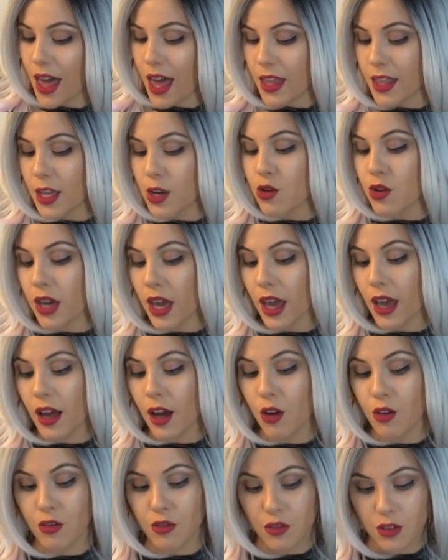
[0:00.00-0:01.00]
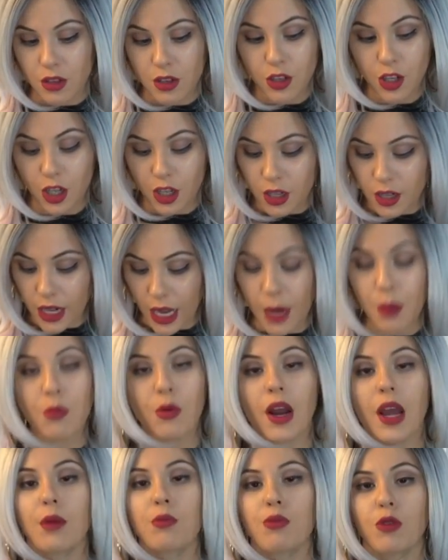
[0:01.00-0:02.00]
And then you get a good name
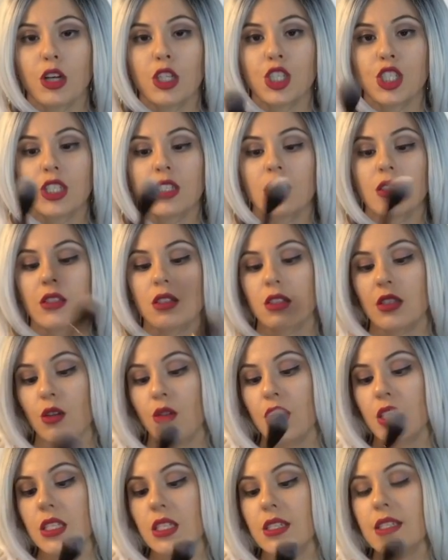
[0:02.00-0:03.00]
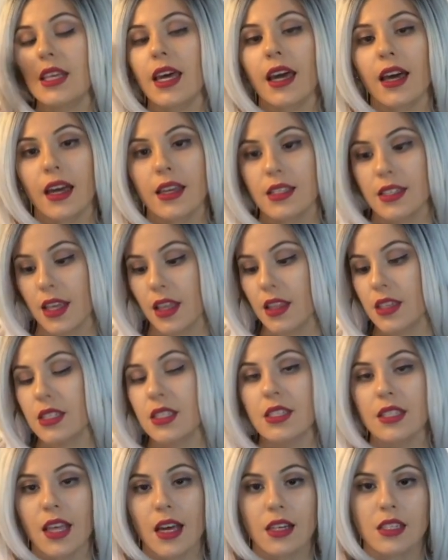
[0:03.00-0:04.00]
brand brushes. So this is, like I said, this
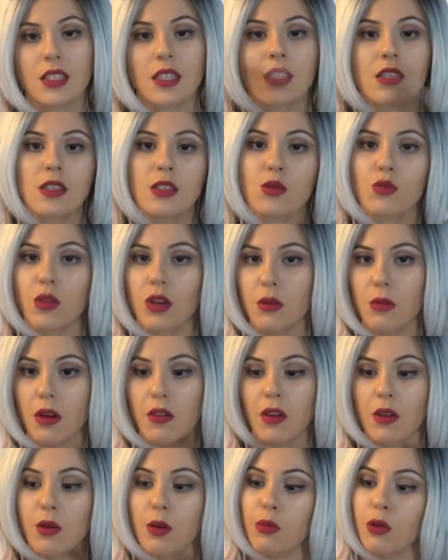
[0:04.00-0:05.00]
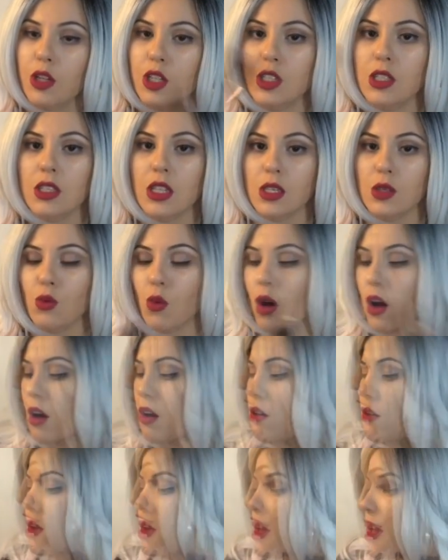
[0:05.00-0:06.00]
is Luxie. This is one of my favorite brushes as
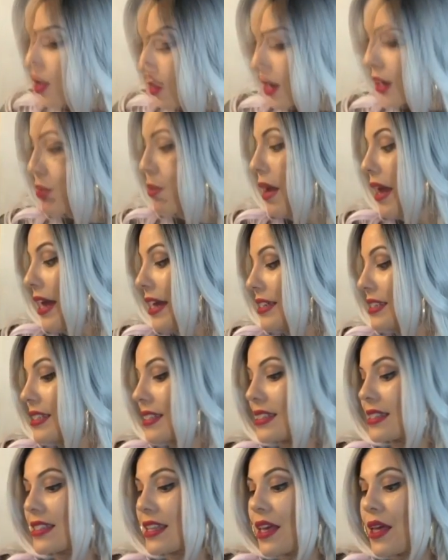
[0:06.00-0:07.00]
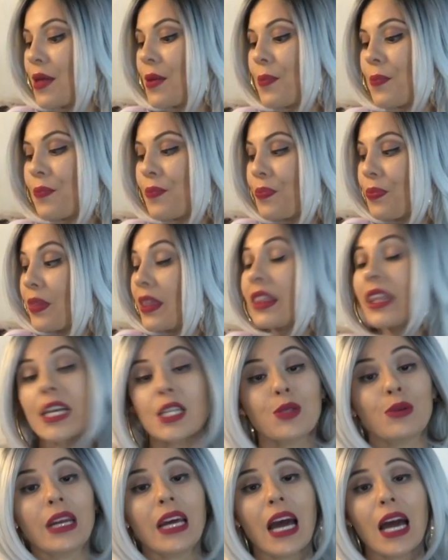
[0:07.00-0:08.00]
well. So anyways,
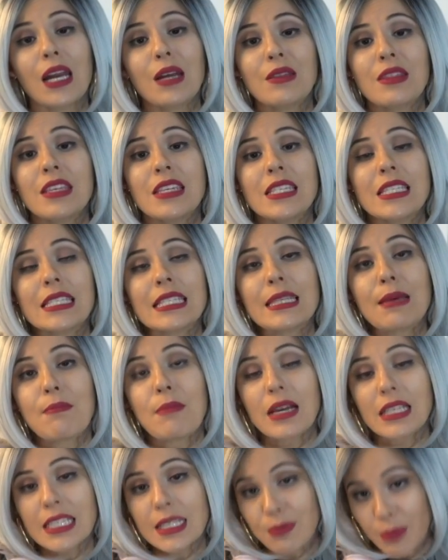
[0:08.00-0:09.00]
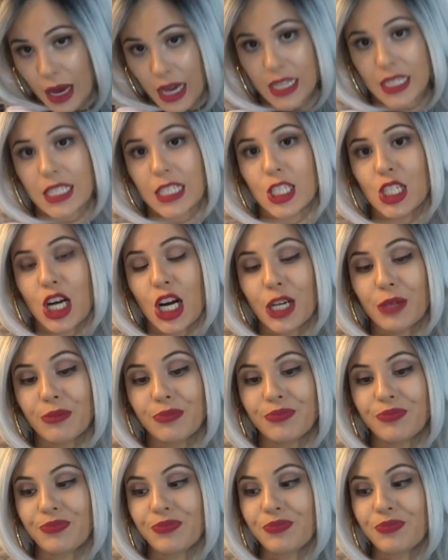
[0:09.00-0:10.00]
that's what I got in this month's Boxycharm.